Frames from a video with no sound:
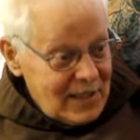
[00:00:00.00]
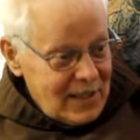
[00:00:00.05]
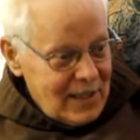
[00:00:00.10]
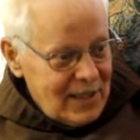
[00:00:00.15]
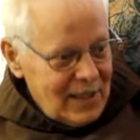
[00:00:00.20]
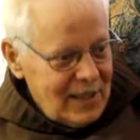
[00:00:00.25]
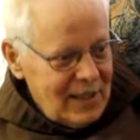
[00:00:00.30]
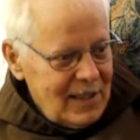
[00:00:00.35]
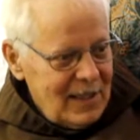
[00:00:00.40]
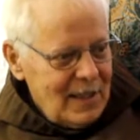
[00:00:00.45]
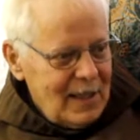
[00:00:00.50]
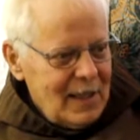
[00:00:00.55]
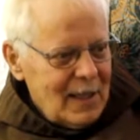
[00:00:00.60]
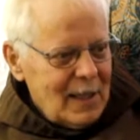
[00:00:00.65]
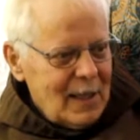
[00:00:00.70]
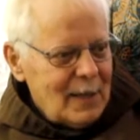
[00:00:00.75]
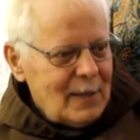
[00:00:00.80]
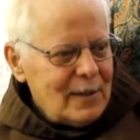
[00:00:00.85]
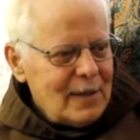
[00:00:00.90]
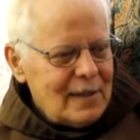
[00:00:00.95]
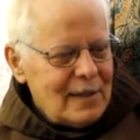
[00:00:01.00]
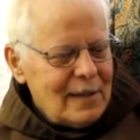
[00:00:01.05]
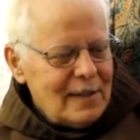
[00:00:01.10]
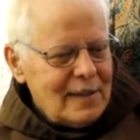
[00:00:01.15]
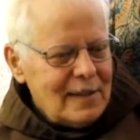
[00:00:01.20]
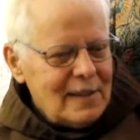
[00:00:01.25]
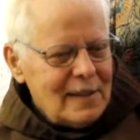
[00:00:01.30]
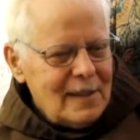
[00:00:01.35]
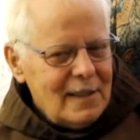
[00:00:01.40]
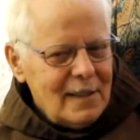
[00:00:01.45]
there, and
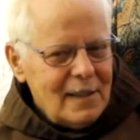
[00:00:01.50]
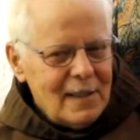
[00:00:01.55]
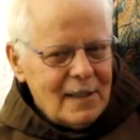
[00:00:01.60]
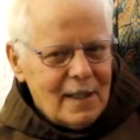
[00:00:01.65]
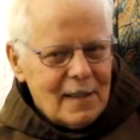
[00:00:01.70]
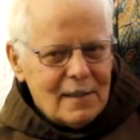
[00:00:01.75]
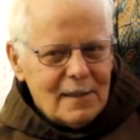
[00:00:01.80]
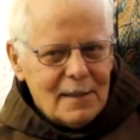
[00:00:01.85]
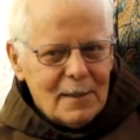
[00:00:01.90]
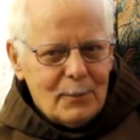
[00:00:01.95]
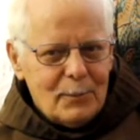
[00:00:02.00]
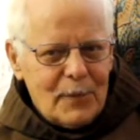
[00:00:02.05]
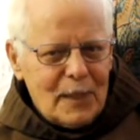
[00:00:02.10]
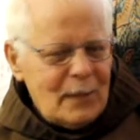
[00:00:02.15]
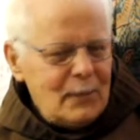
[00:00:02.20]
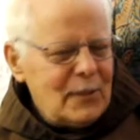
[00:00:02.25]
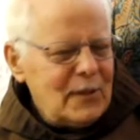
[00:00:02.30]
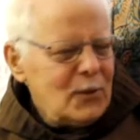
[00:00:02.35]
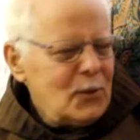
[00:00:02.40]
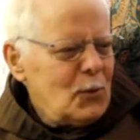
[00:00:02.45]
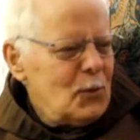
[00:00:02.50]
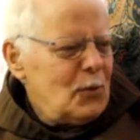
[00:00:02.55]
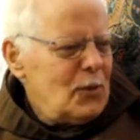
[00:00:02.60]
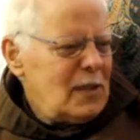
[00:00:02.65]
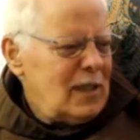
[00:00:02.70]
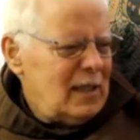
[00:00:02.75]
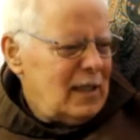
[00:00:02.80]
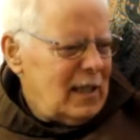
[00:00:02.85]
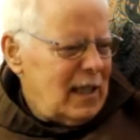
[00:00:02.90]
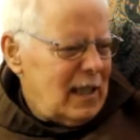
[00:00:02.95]
uh, I hear people
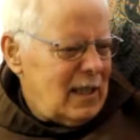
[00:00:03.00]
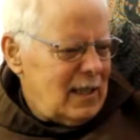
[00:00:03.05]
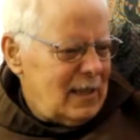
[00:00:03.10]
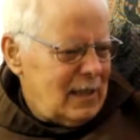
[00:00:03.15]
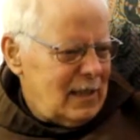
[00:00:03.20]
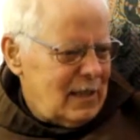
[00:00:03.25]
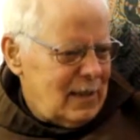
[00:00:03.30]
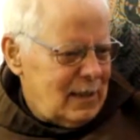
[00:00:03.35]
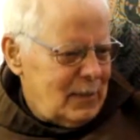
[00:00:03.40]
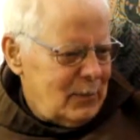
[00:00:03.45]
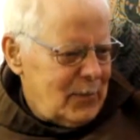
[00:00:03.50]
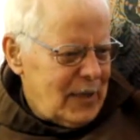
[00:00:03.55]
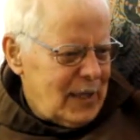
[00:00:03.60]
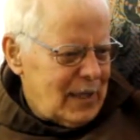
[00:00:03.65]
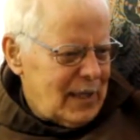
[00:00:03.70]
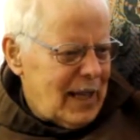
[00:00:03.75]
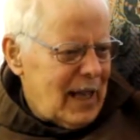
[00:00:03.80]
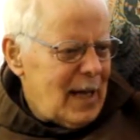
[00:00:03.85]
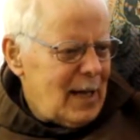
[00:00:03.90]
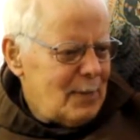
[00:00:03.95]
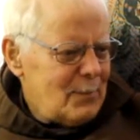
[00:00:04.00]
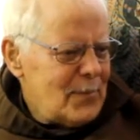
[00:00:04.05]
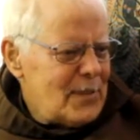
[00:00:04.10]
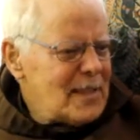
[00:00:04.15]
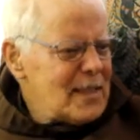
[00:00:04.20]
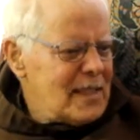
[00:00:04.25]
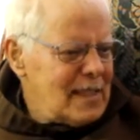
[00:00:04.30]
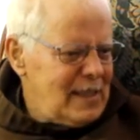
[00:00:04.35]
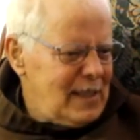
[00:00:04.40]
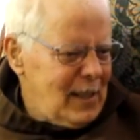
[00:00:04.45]
talking now and then about how
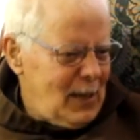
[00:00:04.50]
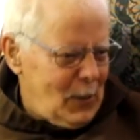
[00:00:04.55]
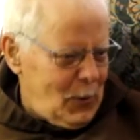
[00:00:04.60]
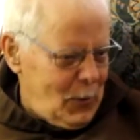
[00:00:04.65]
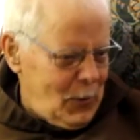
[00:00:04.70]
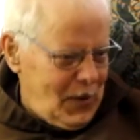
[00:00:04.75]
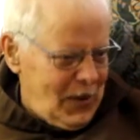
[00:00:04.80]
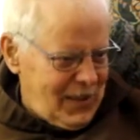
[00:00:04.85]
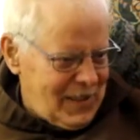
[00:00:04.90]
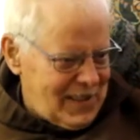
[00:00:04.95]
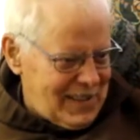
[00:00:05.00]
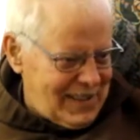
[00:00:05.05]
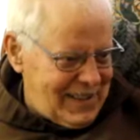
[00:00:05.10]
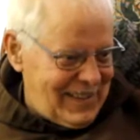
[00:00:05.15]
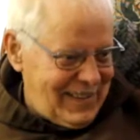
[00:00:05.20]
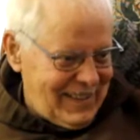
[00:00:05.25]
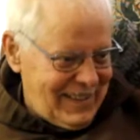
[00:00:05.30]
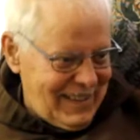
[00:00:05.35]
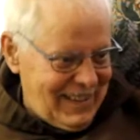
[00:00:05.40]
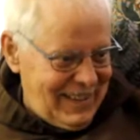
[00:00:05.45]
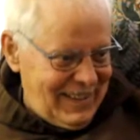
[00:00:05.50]
busy I was.